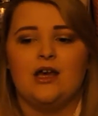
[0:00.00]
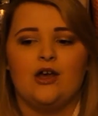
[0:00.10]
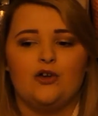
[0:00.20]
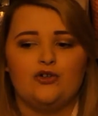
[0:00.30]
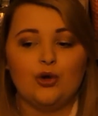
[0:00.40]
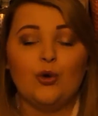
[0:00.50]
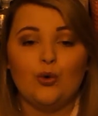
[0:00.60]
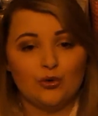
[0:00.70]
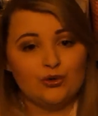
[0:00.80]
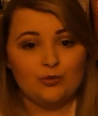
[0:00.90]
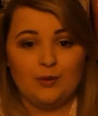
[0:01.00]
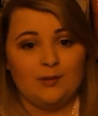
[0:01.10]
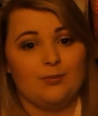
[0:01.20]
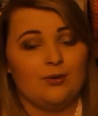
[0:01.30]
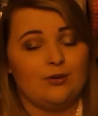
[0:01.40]
talk to
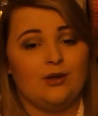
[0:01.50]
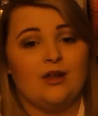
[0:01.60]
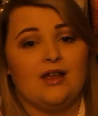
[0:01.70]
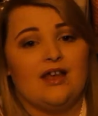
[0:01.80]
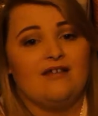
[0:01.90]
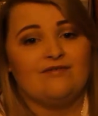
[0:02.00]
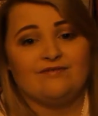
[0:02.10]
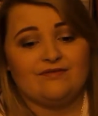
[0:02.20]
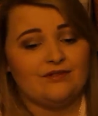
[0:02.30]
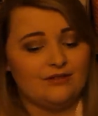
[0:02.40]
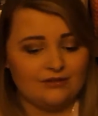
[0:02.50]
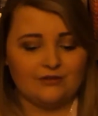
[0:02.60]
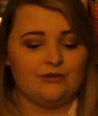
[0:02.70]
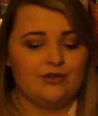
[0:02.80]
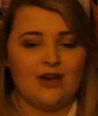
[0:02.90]
people if you
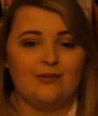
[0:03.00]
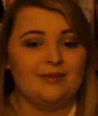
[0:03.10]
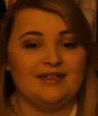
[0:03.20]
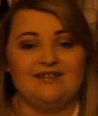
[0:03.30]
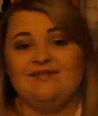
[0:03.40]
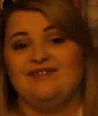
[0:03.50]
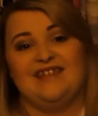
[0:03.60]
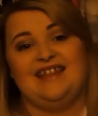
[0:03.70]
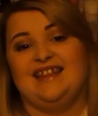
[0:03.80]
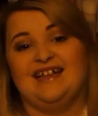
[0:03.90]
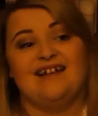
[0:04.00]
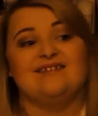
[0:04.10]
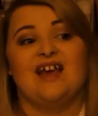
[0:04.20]
don't believe you with anything else